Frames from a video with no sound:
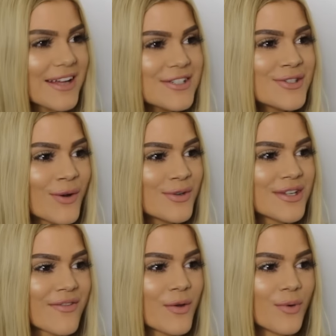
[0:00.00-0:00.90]
I just told you
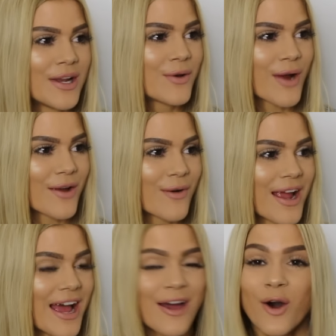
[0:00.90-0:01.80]
something really cray
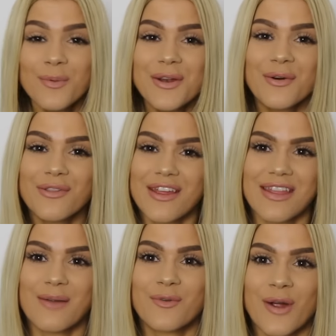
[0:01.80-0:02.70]
cray. I hope you don't think
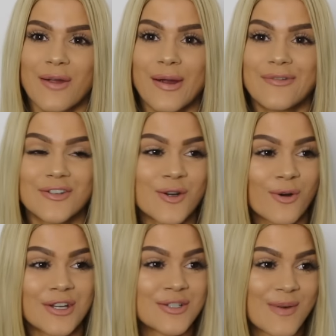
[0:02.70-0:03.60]
that I'm cray cray for
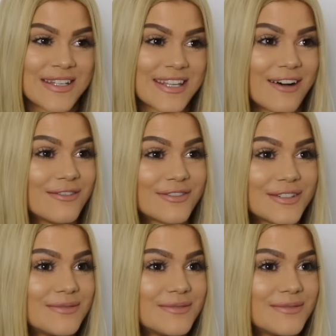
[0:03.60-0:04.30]
talking to myself.